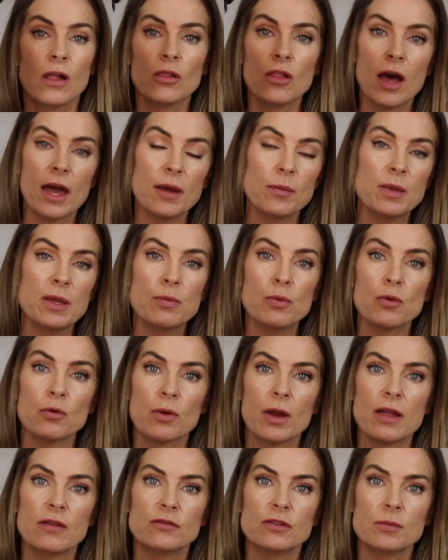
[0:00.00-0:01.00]
A lot of people
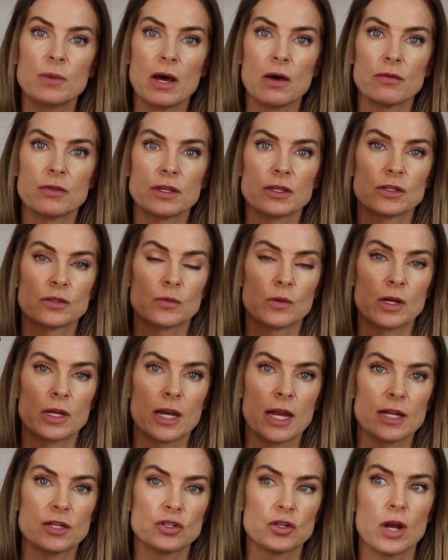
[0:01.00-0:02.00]
raved about this
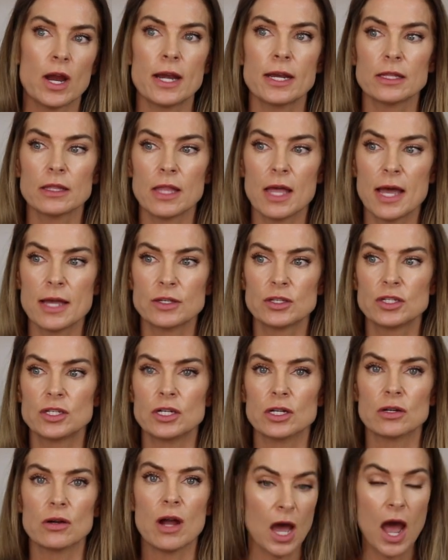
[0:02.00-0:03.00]
one. I tried it last
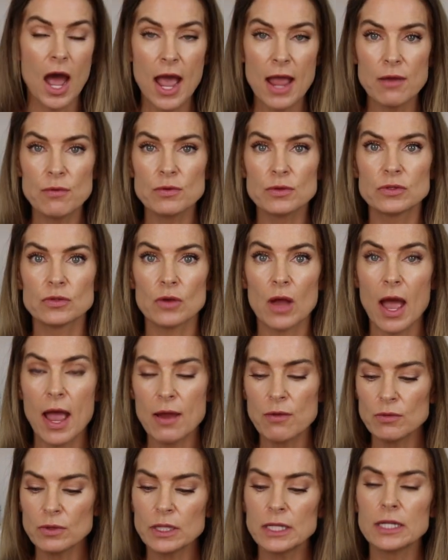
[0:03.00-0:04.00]
year. I
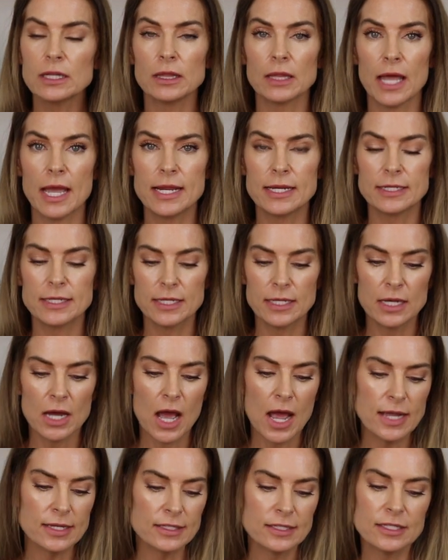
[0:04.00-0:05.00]
really liked it.
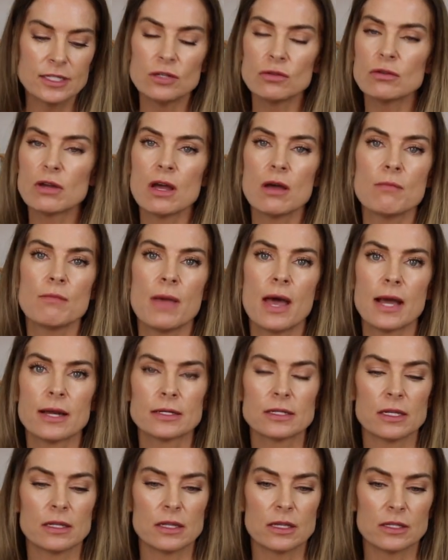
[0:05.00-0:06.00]
I still come
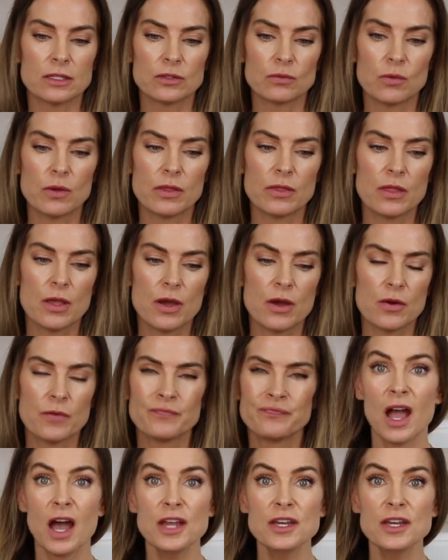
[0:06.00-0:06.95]
back to this one though.